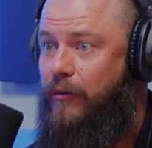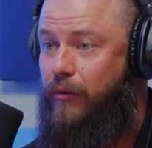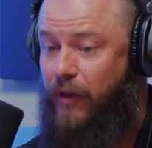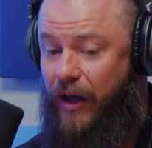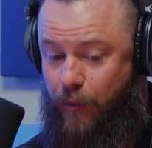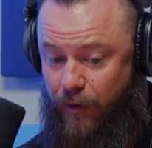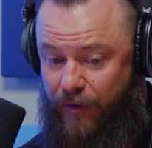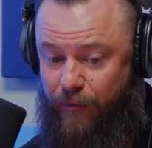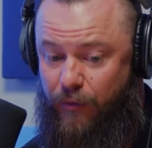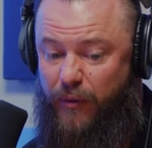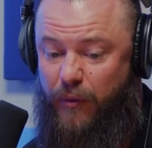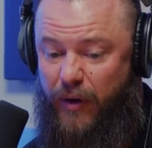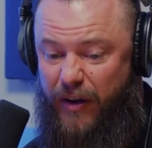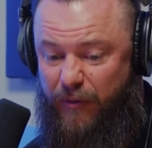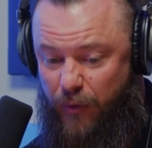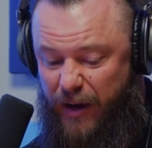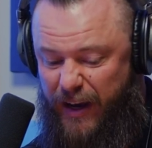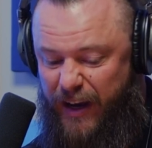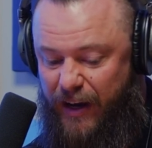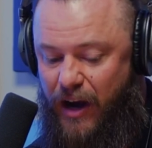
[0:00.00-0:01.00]
Like if
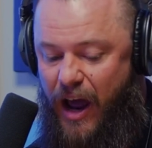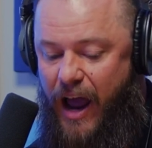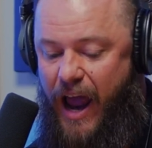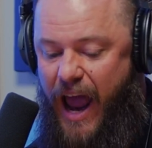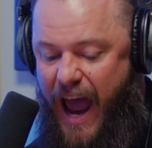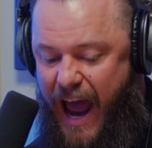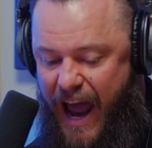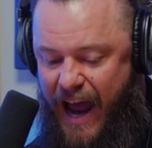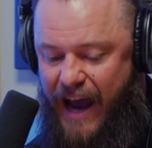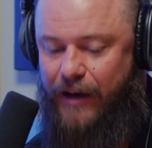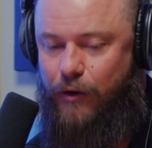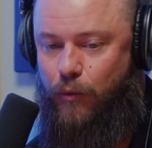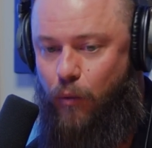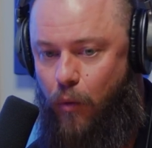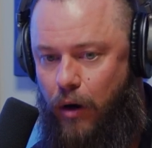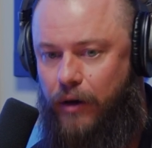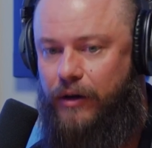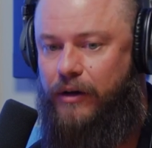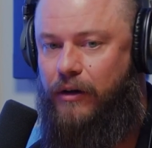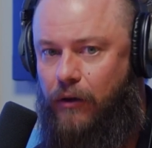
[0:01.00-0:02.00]
we can add
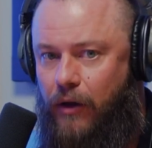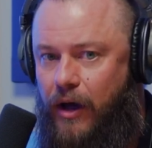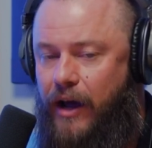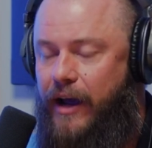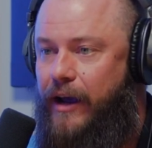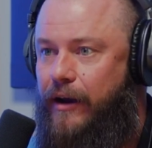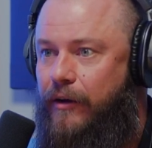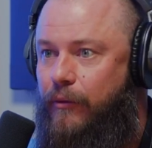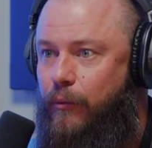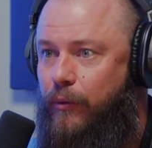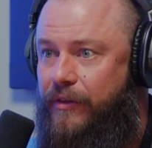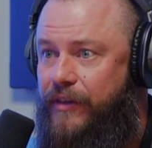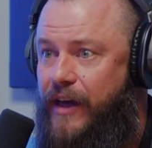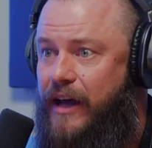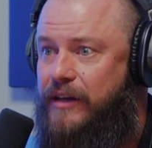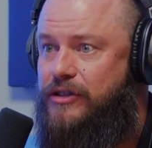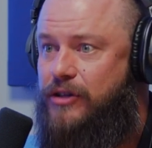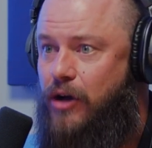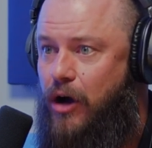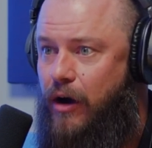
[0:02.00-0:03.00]
1 client with
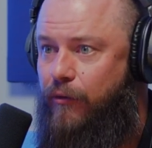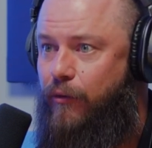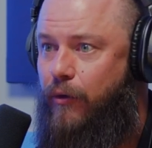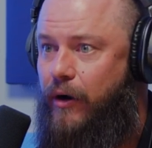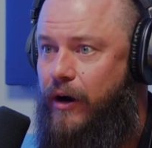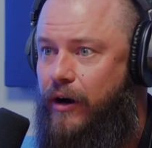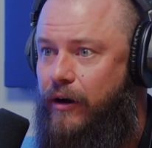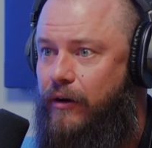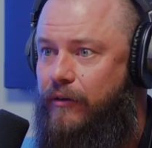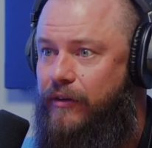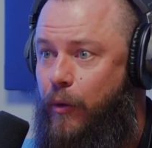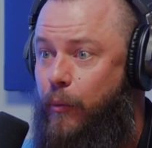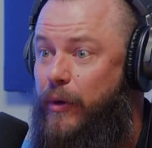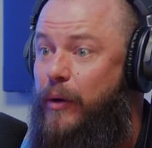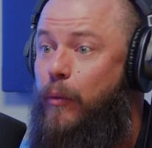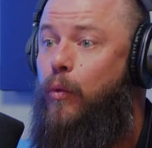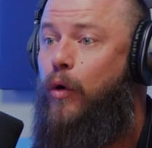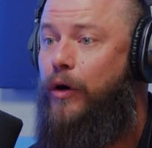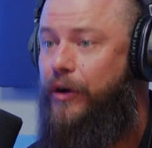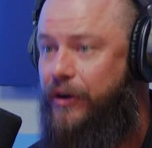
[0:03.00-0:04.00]
that software that we
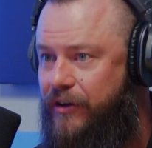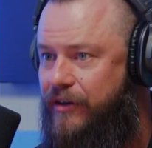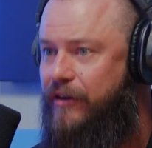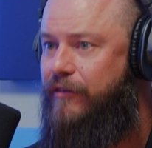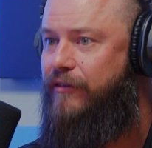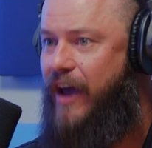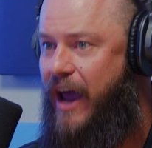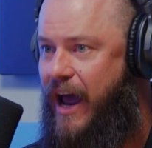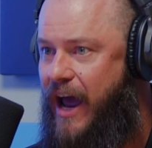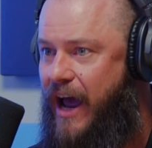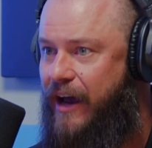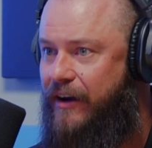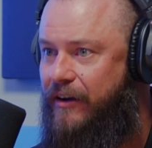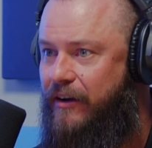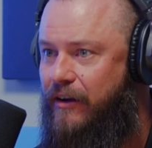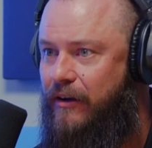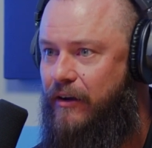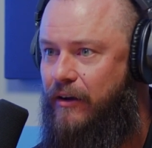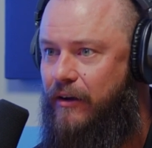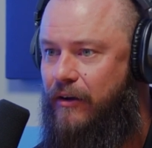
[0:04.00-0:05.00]
wouldn't have had
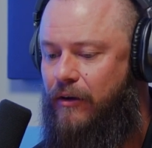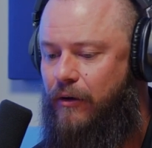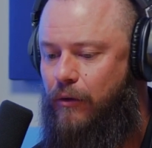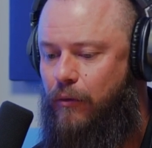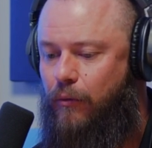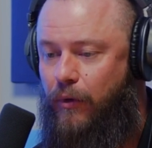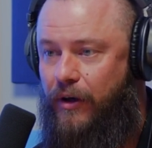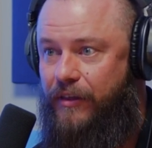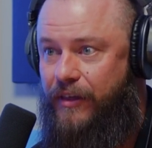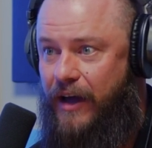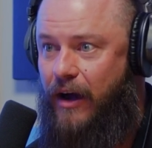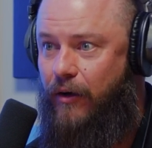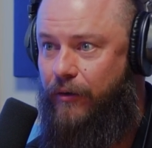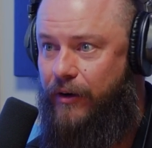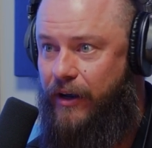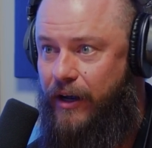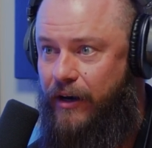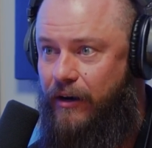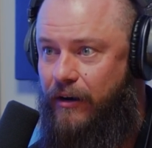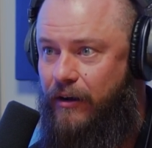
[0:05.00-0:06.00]
without
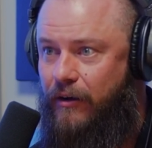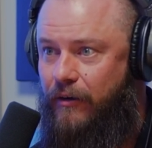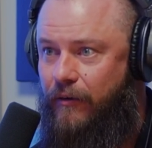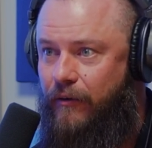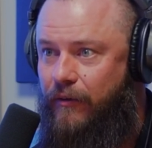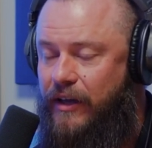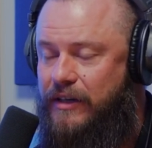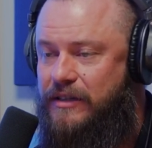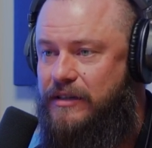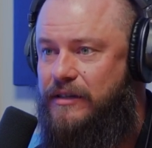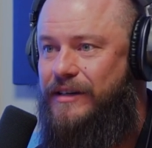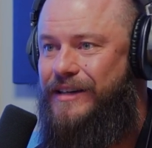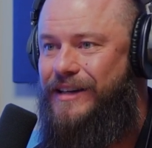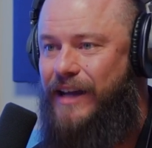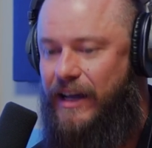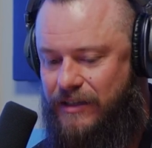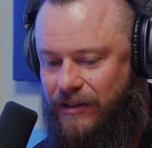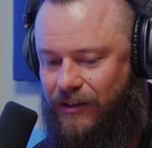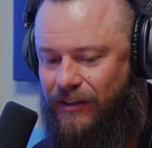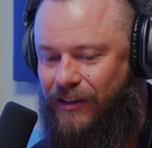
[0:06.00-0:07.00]
it, it's
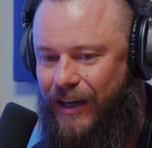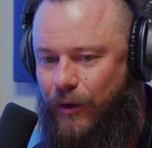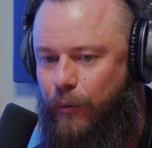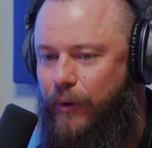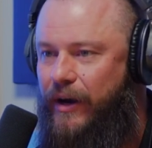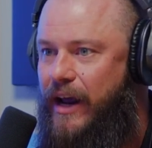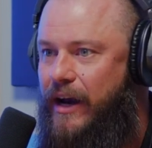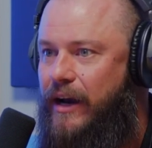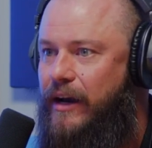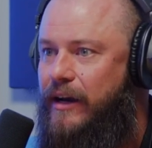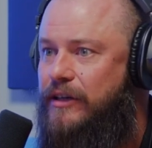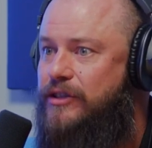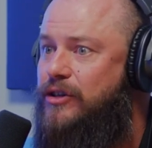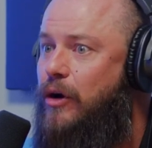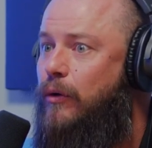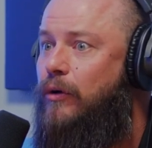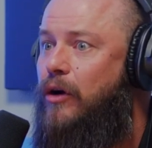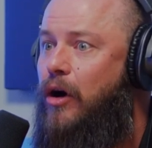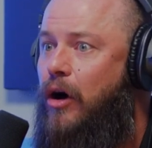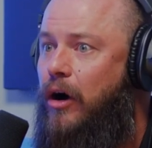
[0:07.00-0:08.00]
liquidated its
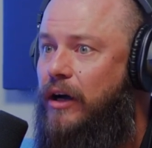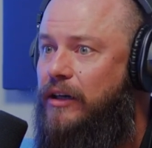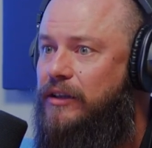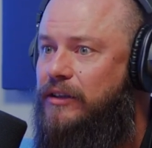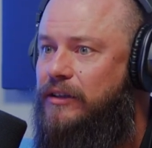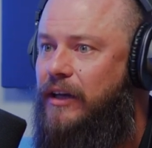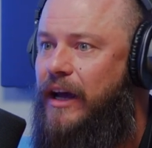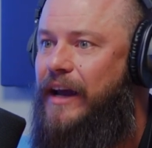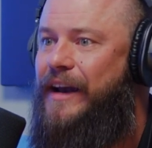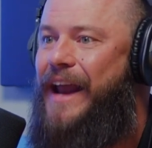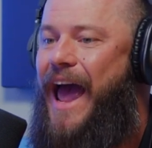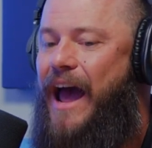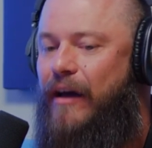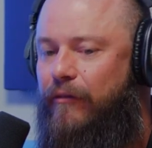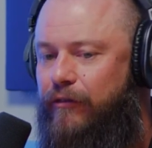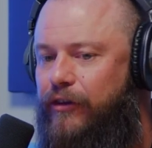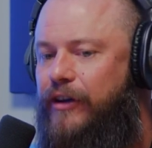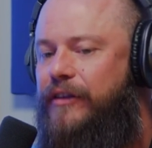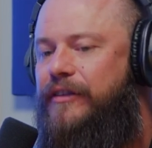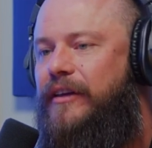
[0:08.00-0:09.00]
own cost, and
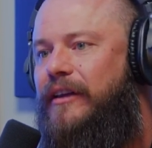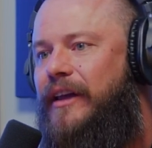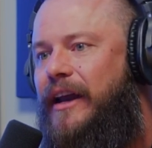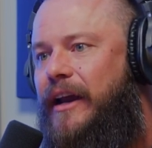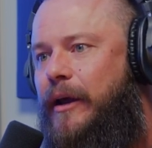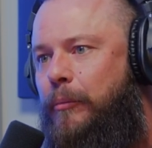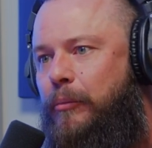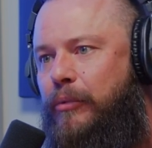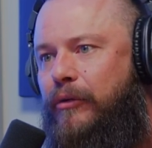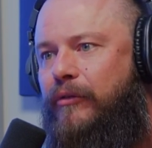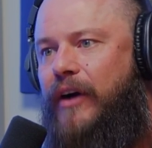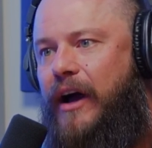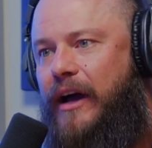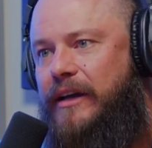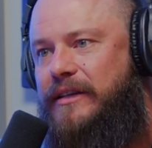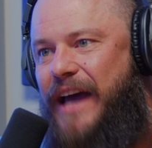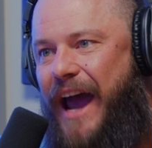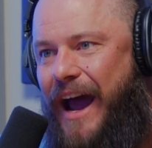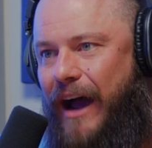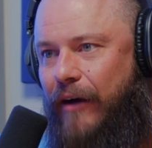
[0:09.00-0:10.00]
everything that it
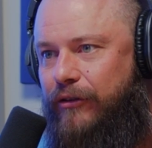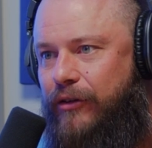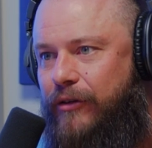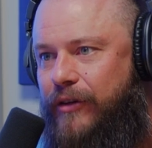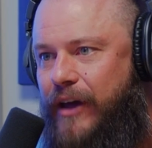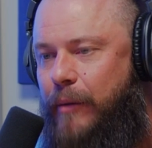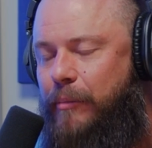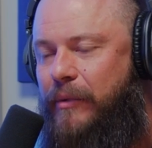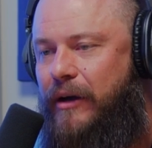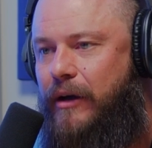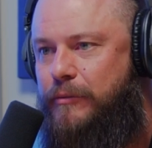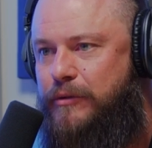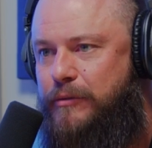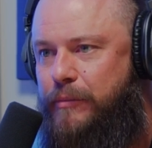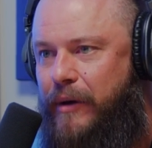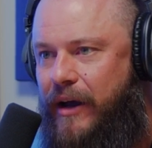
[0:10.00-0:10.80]
provides after that becomes